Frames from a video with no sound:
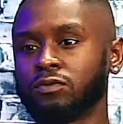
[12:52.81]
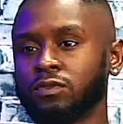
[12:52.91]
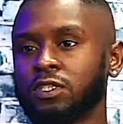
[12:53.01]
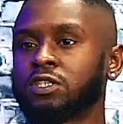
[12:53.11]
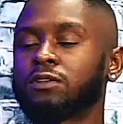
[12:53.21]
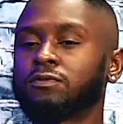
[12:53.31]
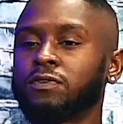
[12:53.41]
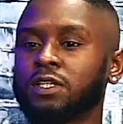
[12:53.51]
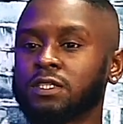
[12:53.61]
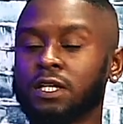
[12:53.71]
get your
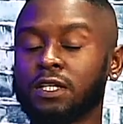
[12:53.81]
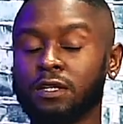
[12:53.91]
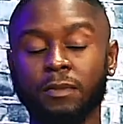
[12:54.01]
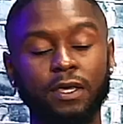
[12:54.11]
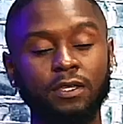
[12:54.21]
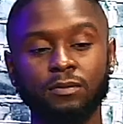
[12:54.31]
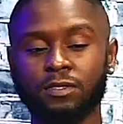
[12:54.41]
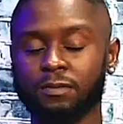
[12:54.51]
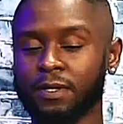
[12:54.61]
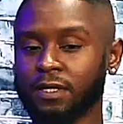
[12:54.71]
feelings out that might help
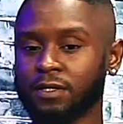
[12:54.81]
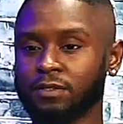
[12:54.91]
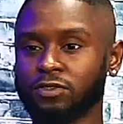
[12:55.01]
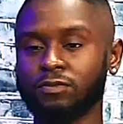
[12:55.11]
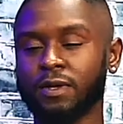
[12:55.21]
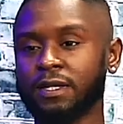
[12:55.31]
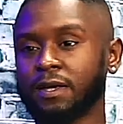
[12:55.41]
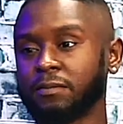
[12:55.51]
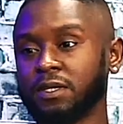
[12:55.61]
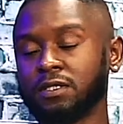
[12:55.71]
somebody else. You might
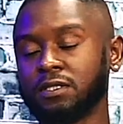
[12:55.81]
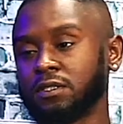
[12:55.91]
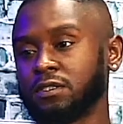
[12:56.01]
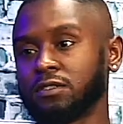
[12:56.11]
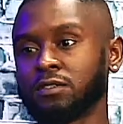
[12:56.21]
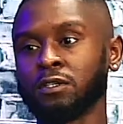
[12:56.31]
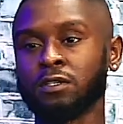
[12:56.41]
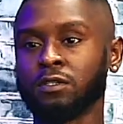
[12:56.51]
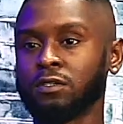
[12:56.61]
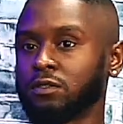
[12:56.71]
not meet these
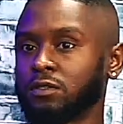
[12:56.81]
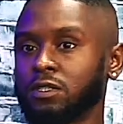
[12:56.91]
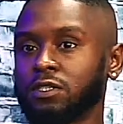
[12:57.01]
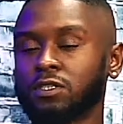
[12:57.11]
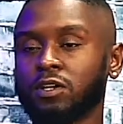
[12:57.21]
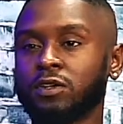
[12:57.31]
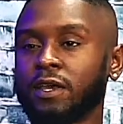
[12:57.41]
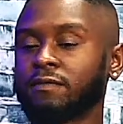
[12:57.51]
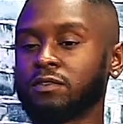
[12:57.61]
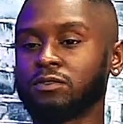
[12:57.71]
these certain
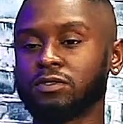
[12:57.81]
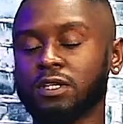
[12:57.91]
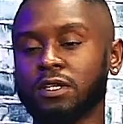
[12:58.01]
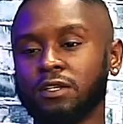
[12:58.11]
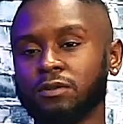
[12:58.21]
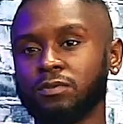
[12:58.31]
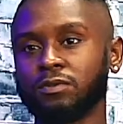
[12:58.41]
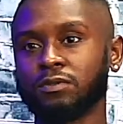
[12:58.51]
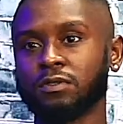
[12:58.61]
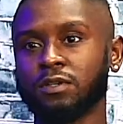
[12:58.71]
avenues that'll help
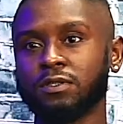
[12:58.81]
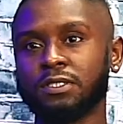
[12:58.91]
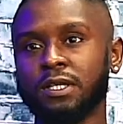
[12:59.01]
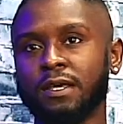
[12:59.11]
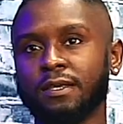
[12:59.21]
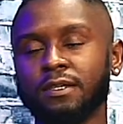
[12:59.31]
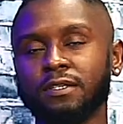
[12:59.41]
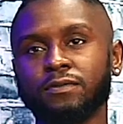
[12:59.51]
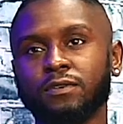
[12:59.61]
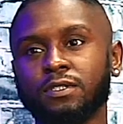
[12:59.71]
you. So it's like
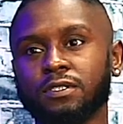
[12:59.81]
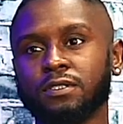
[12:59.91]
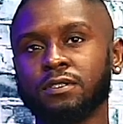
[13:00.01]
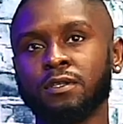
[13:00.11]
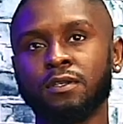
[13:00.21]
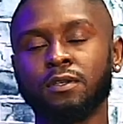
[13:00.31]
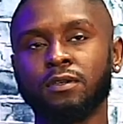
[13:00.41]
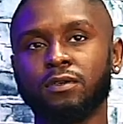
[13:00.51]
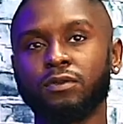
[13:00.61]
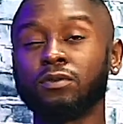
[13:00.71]
as far as
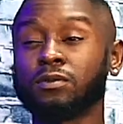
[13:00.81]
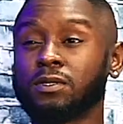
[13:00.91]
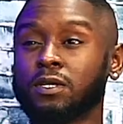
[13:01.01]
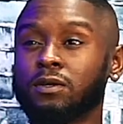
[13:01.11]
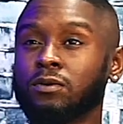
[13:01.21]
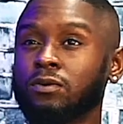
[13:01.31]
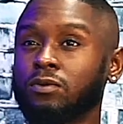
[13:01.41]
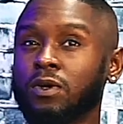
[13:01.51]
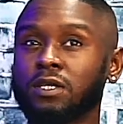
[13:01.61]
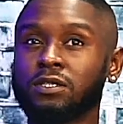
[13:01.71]
you know what I'm saying, going
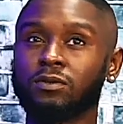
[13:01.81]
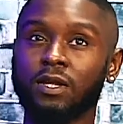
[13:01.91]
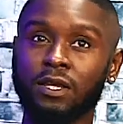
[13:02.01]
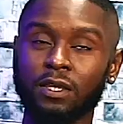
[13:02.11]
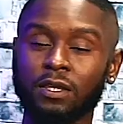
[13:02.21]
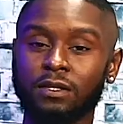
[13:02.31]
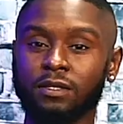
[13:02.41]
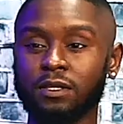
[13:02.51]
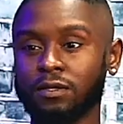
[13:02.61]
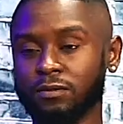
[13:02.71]
throughout your day and
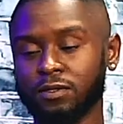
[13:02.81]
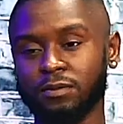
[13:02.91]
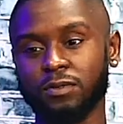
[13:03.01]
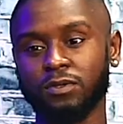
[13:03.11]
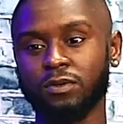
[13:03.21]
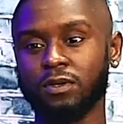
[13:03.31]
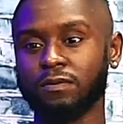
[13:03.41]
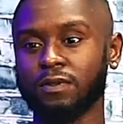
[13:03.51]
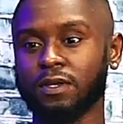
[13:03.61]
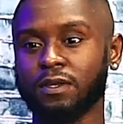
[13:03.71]
dealing with the mental
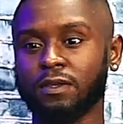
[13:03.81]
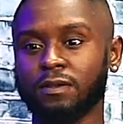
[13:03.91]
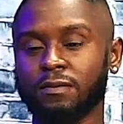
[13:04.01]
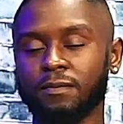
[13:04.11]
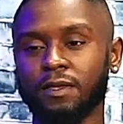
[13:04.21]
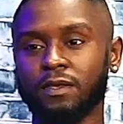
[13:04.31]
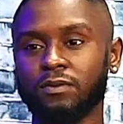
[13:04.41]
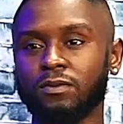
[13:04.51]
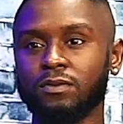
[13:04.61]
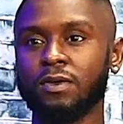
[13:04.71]
health thing, man, you, you